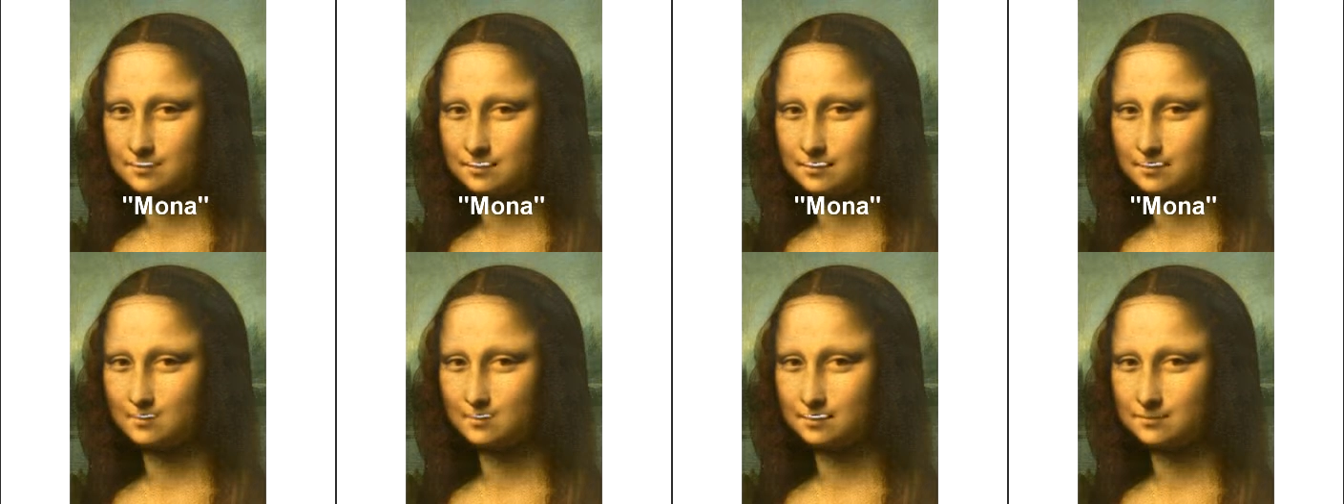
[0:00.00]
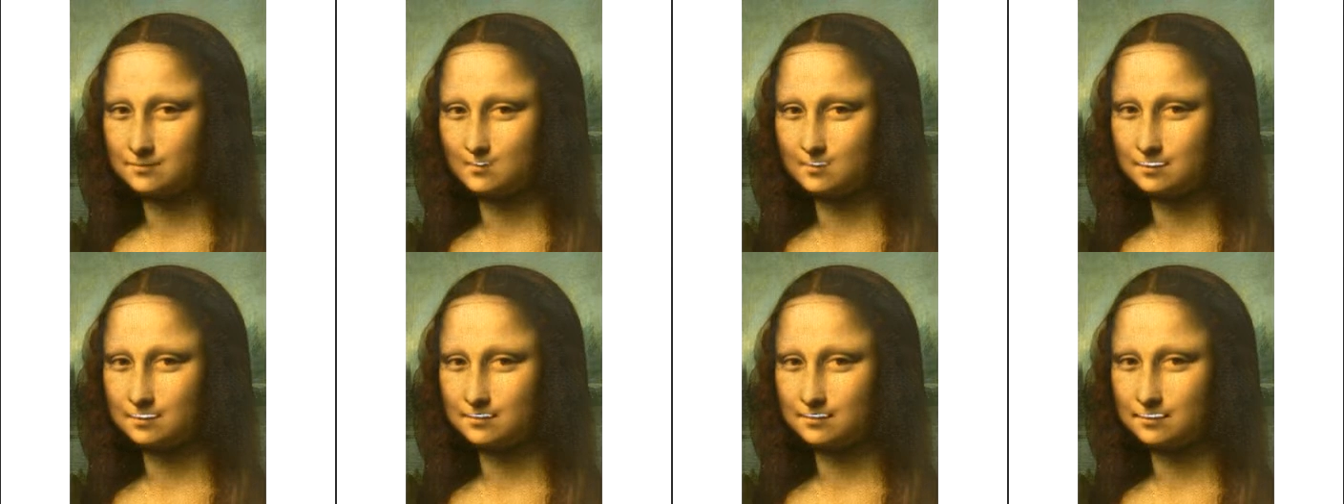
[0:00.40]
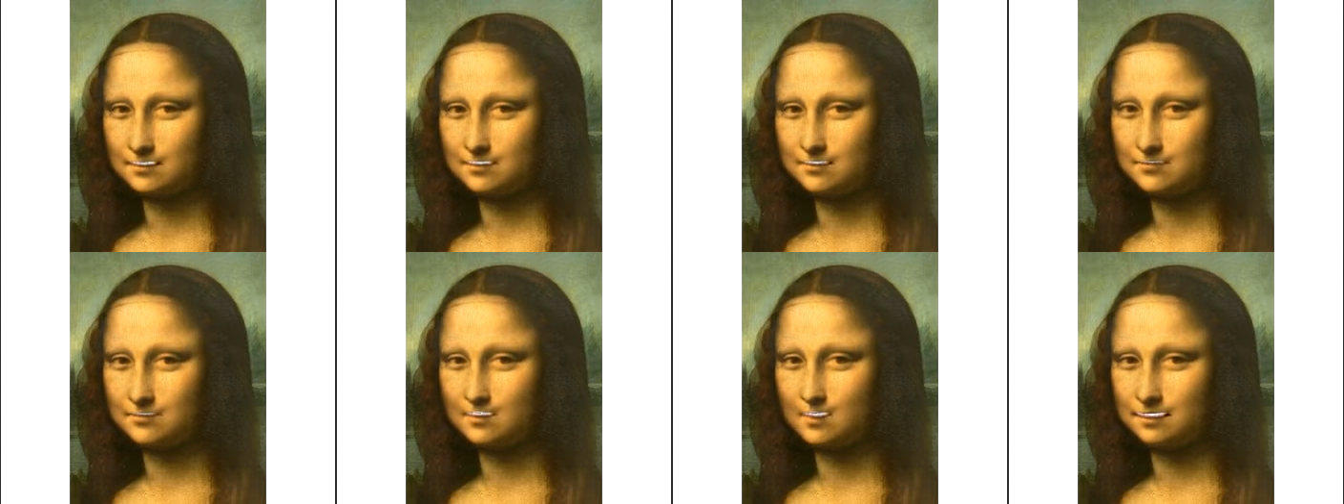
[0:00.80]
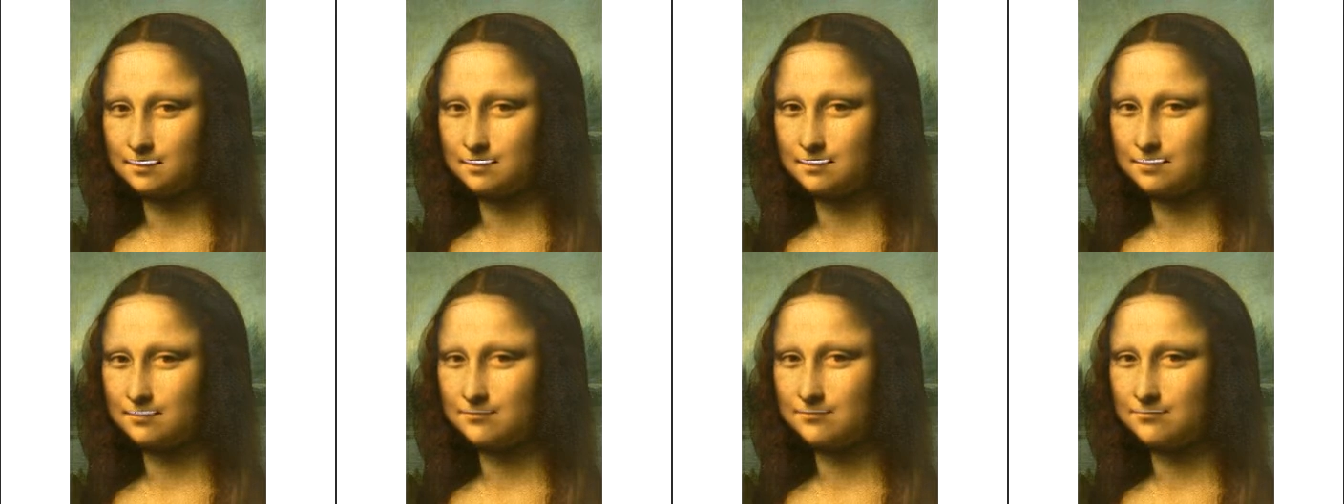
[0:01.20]
We used to live in a
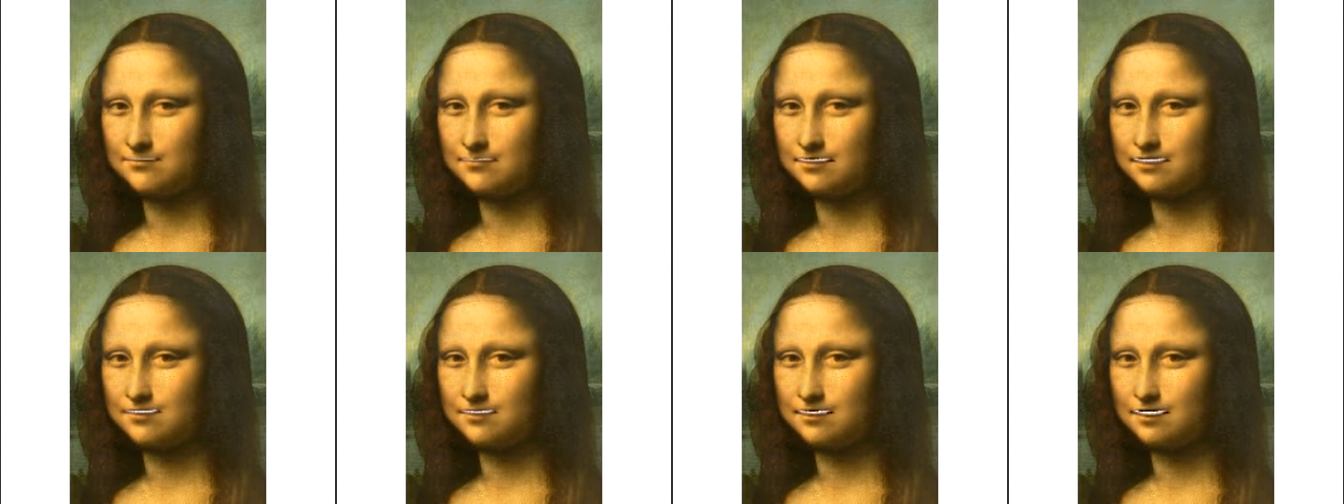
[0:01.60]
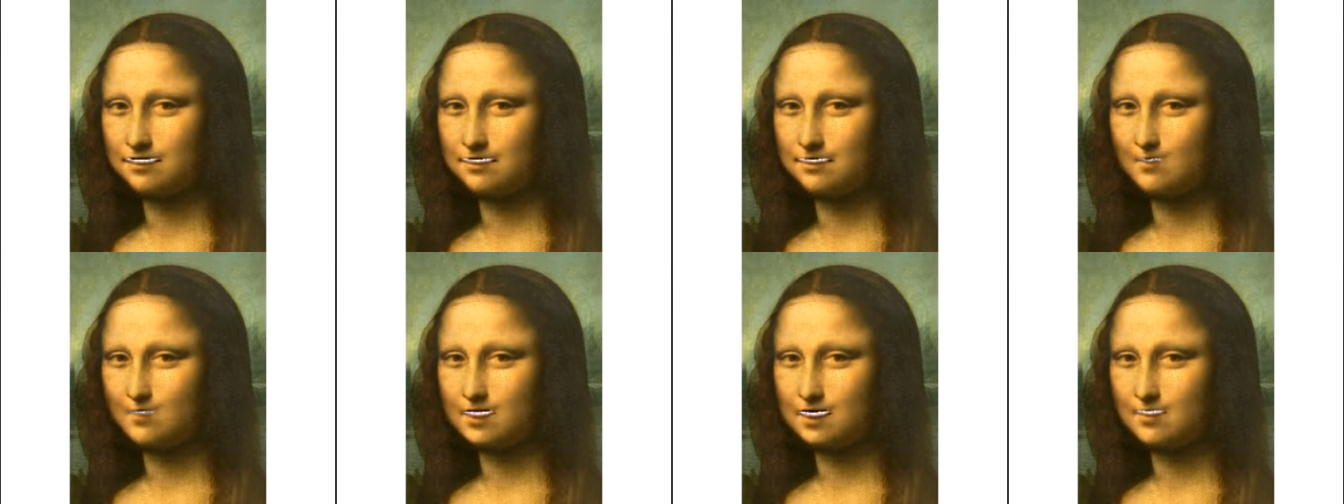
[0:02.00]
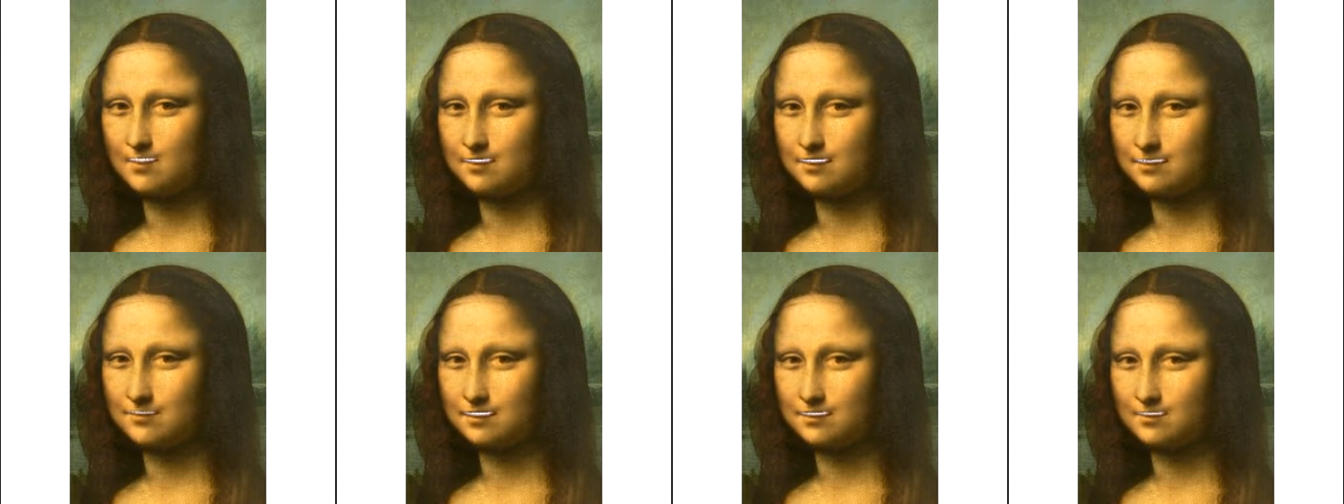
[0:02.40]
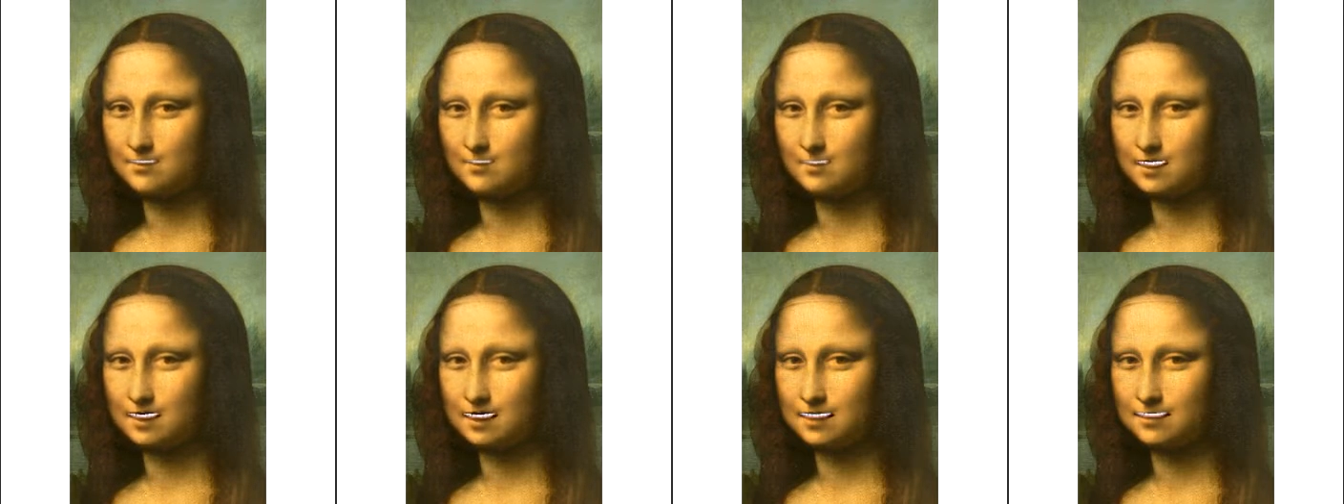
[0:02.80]
villa down by the ocean, and
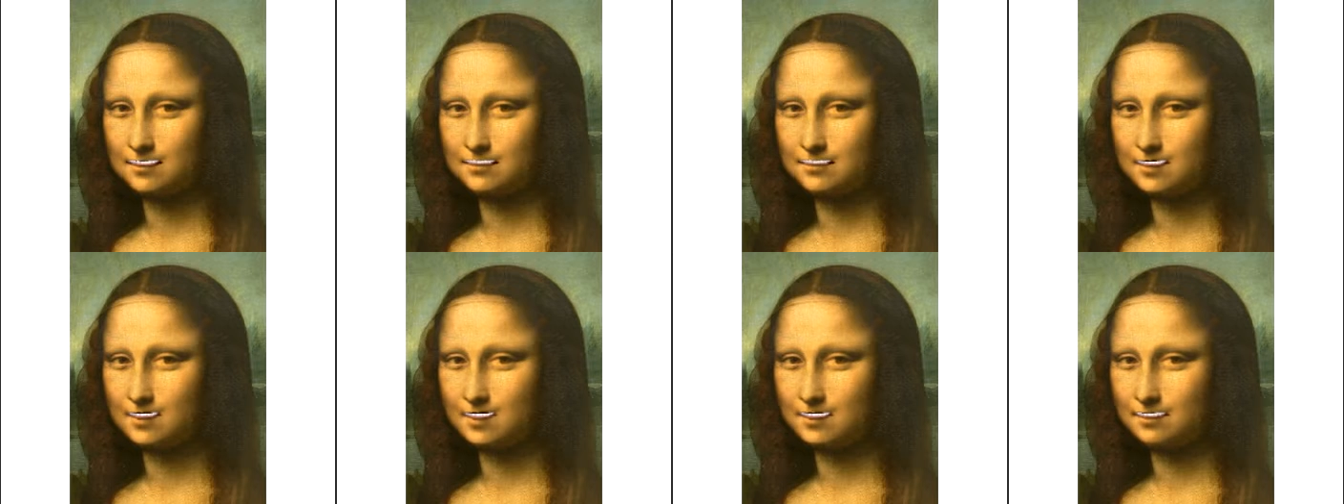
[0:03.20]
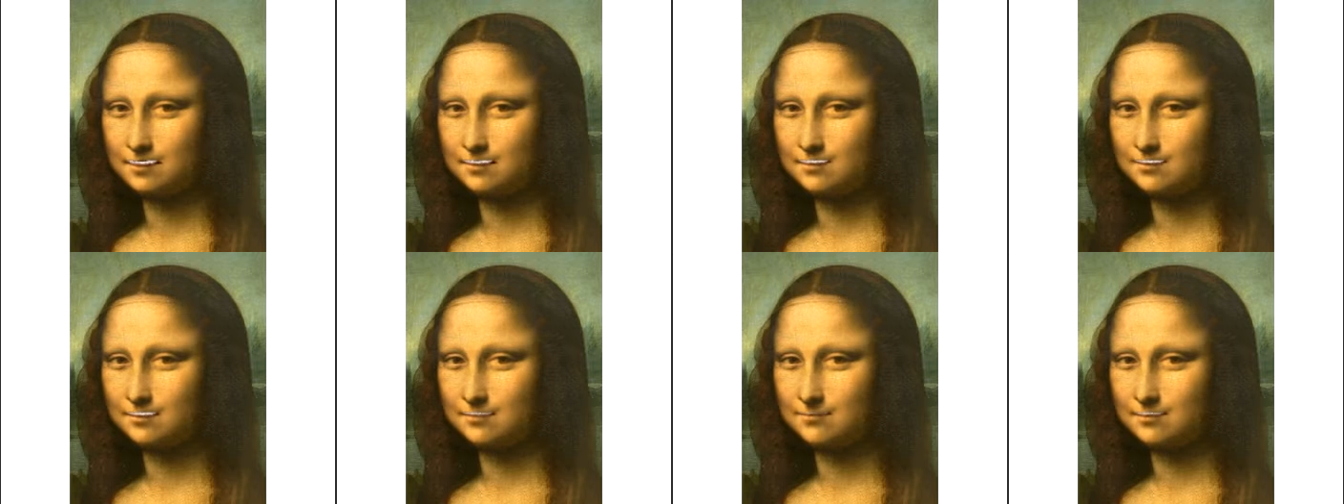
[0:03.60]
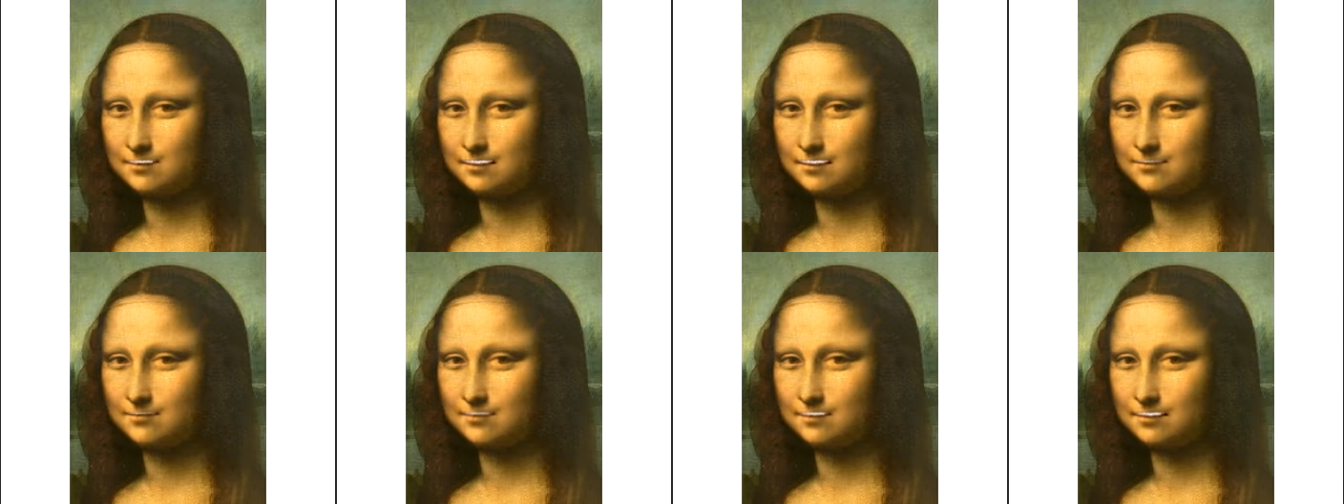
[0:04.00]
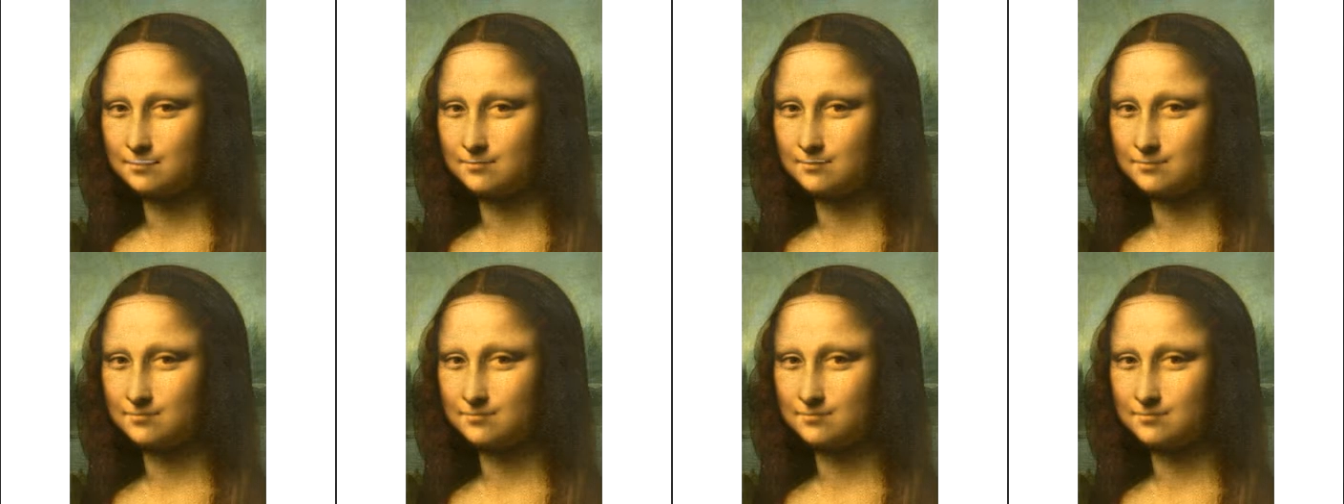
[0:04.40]
we were also very
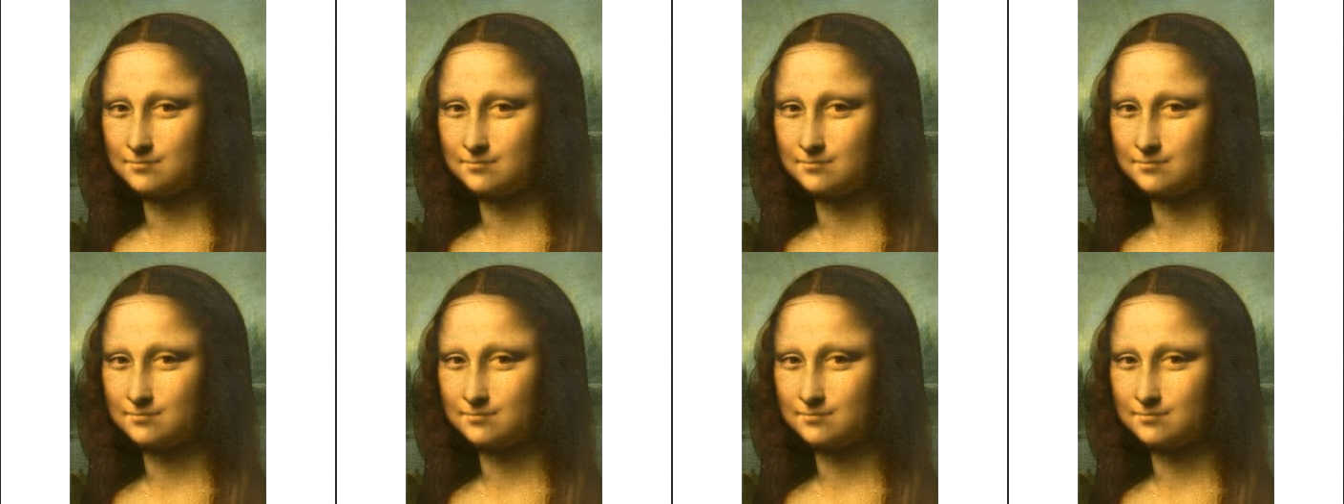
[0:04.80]
happy.